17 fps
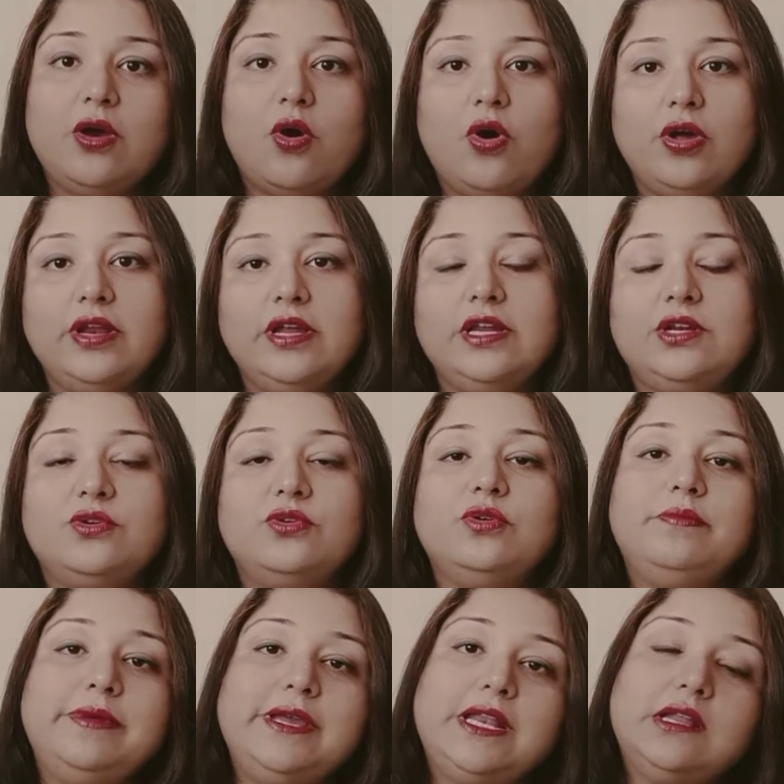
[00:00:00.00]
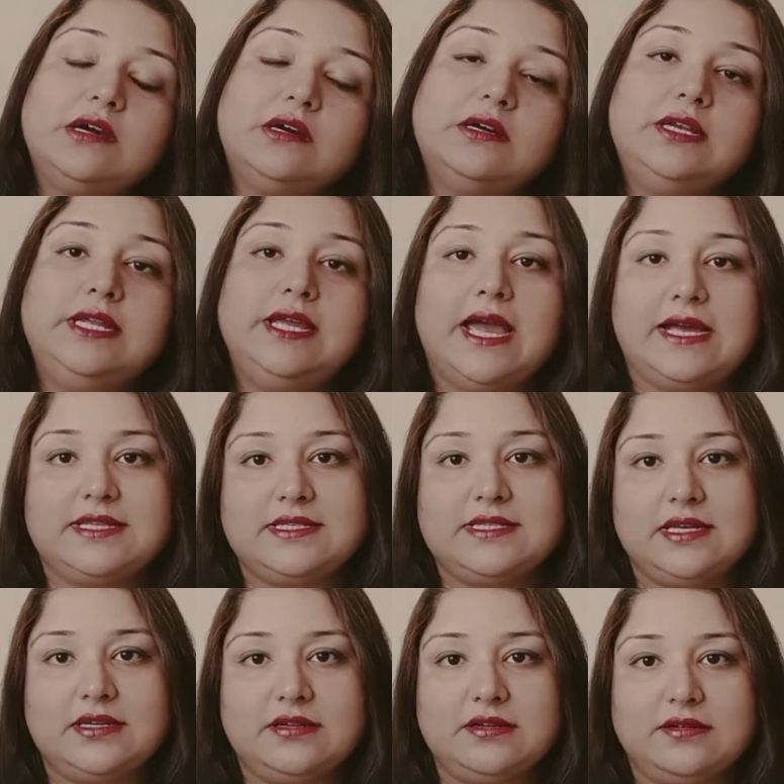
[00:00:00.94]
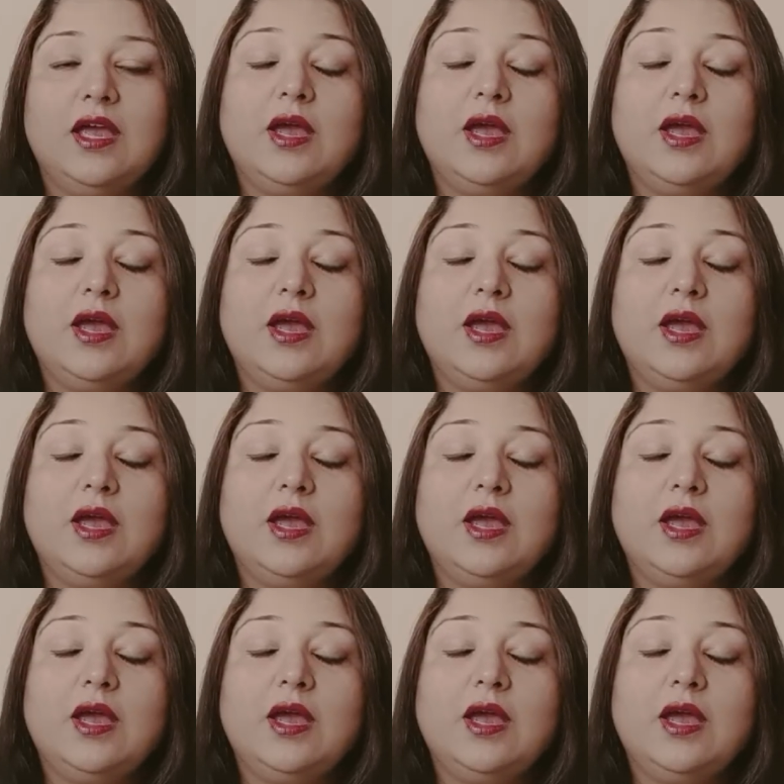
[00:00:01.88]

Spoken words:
or it could be an early exit.